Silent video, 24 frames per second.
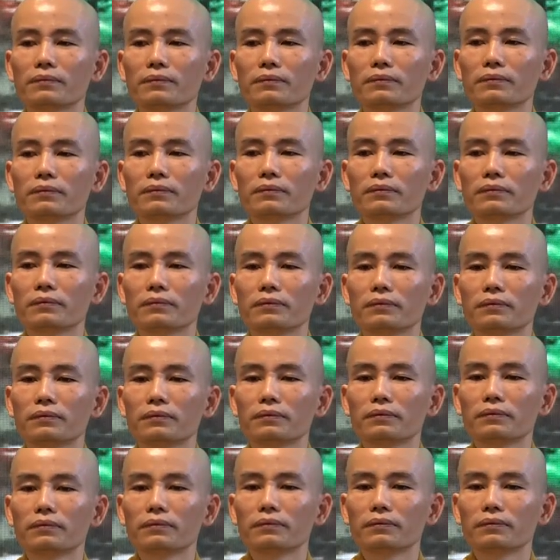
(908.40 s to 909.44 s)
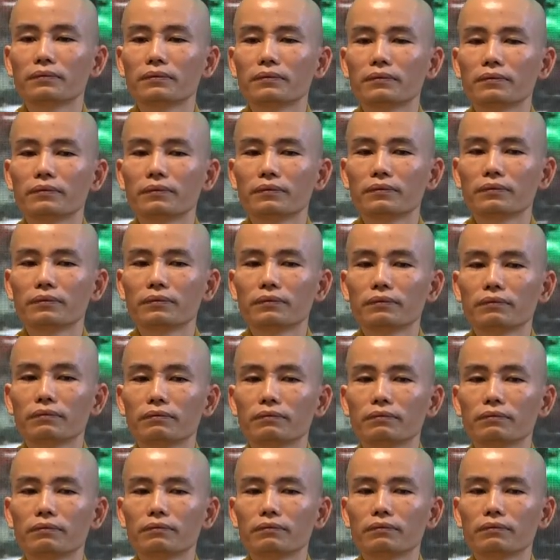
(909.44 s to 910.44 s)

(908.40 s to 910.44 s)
No one is speaking in this clip.